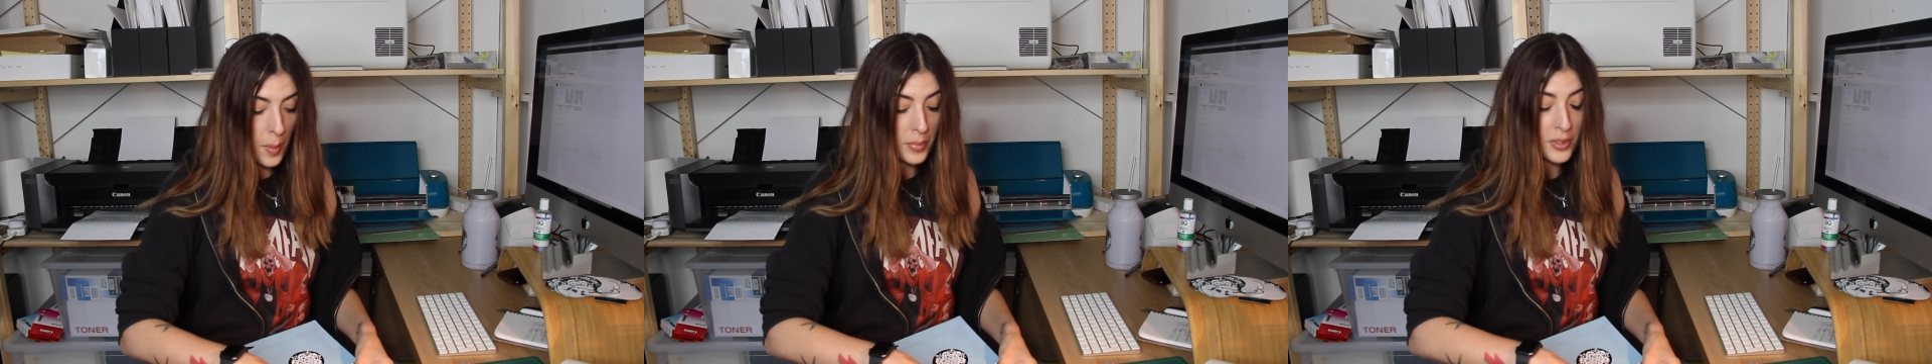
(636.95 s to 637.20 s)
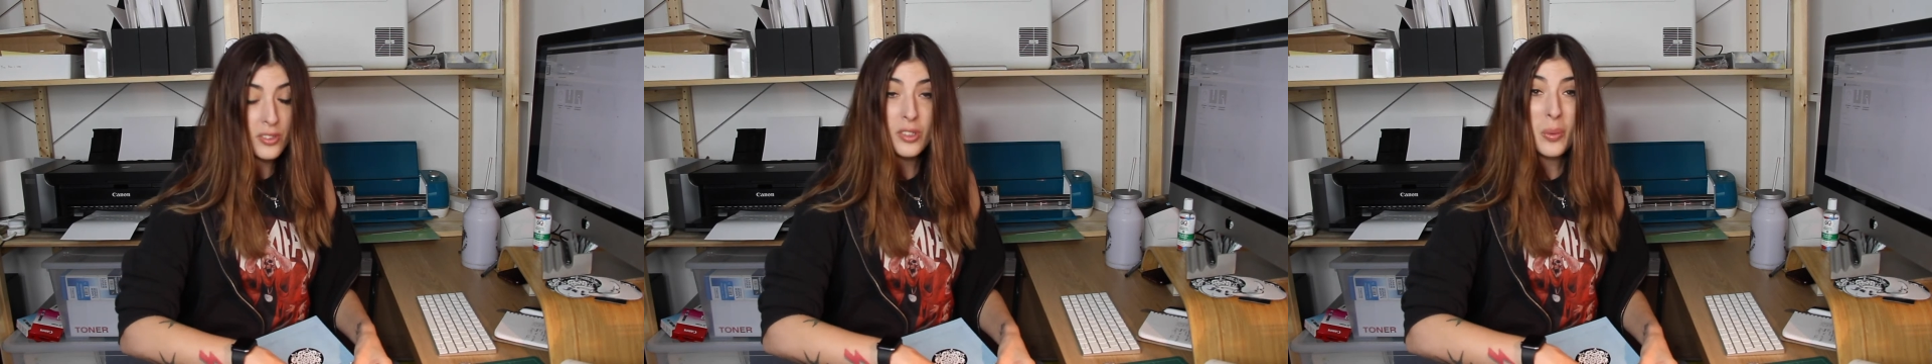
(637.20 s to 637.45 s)

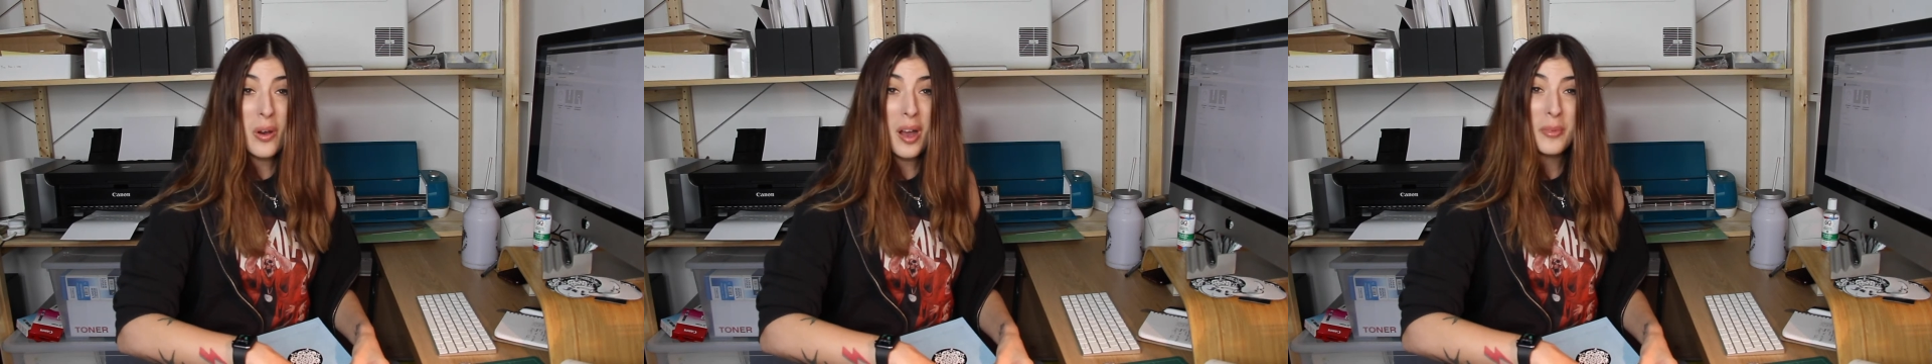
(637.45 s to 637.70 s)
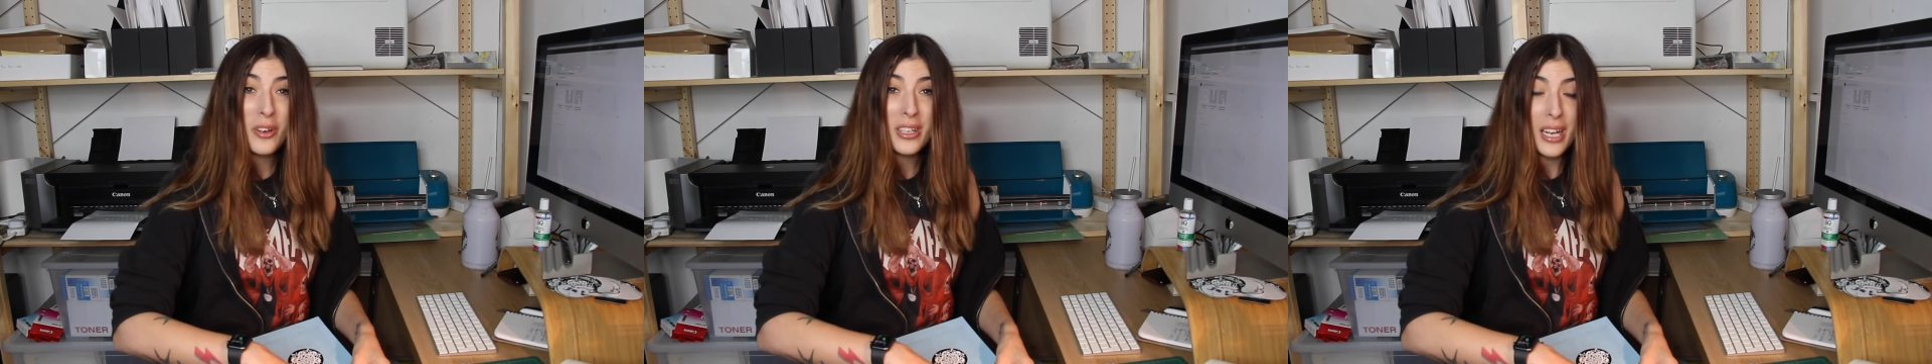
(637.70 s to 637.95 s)
But do you know what?
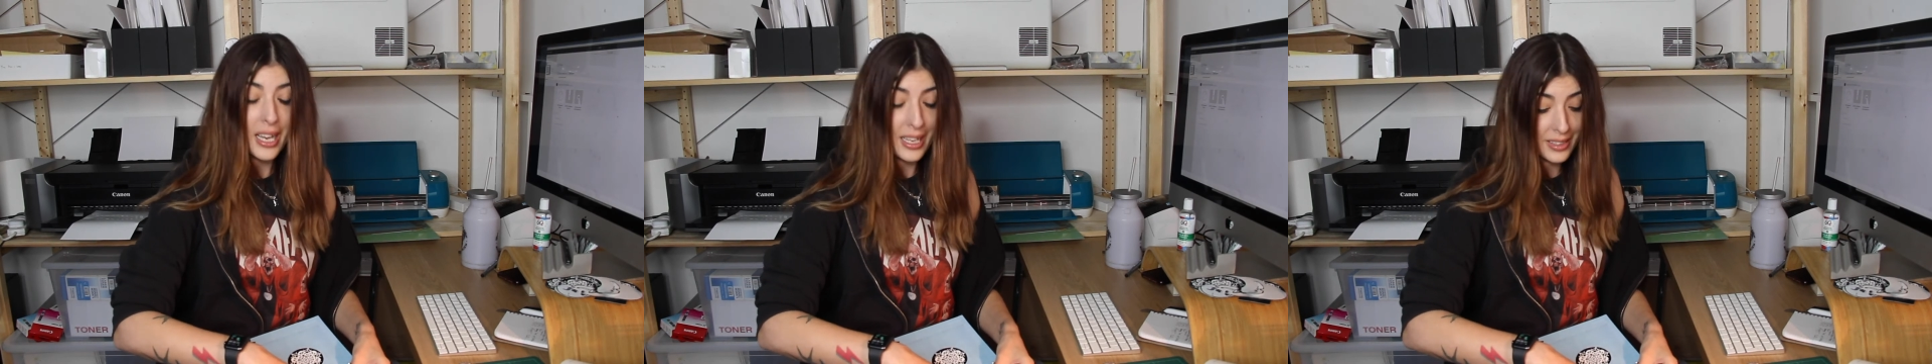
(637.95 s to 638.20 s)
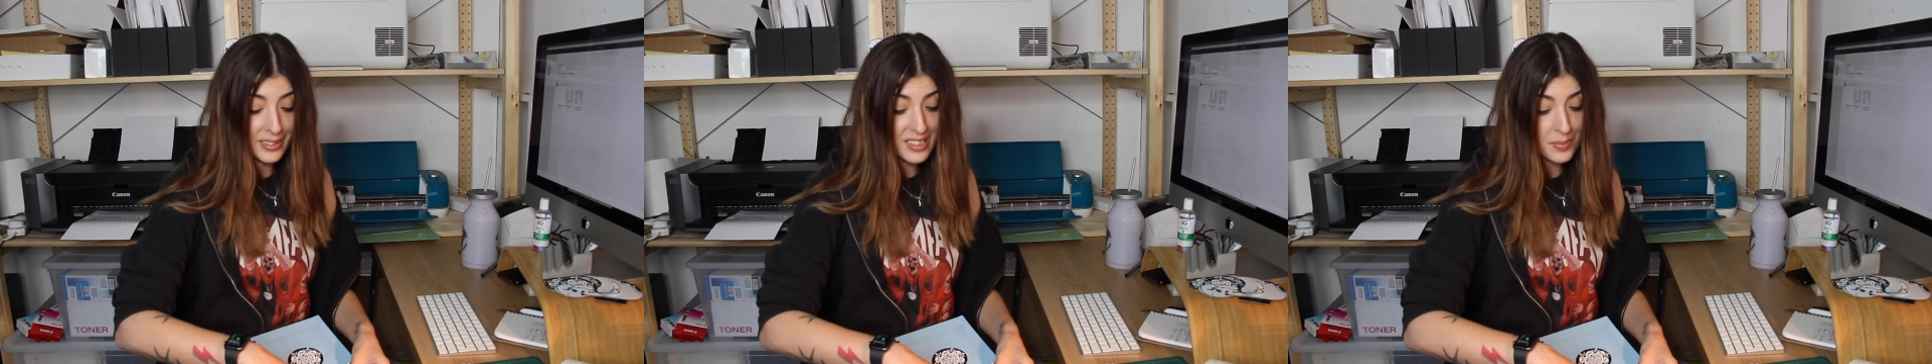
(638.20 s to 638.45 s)
I'm not going to
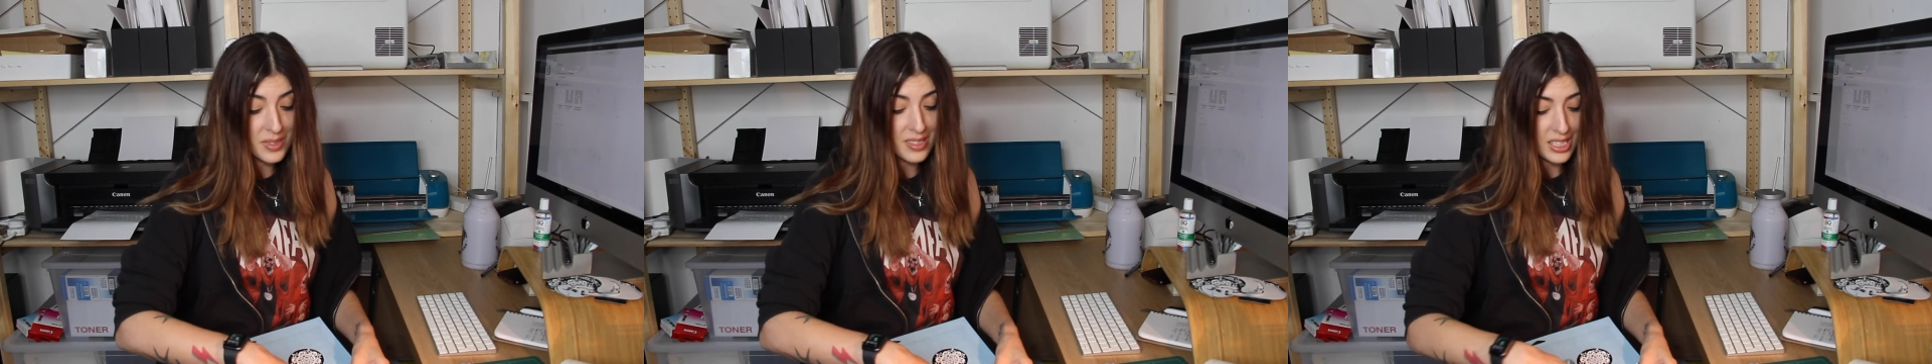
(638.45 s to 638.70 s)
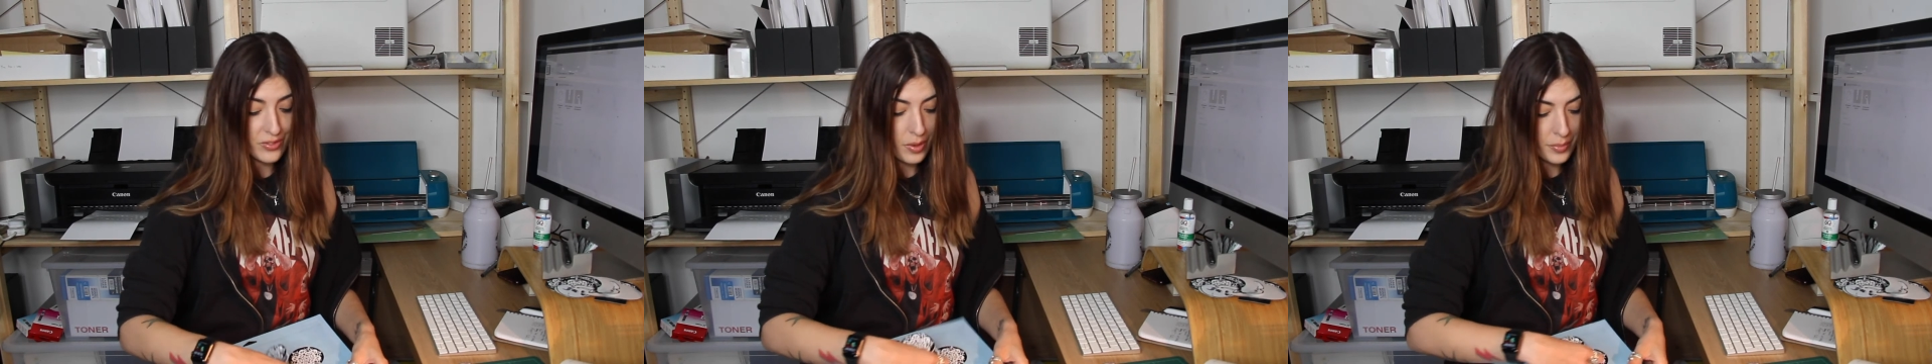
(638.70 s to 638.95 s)
hide these
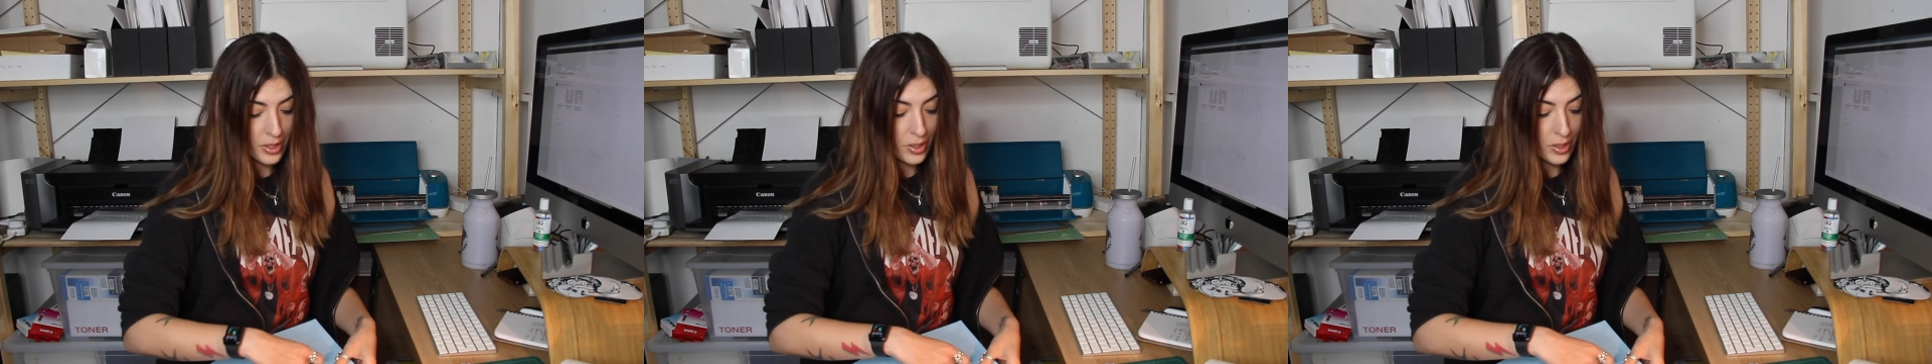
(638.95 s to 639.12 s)
mistakes from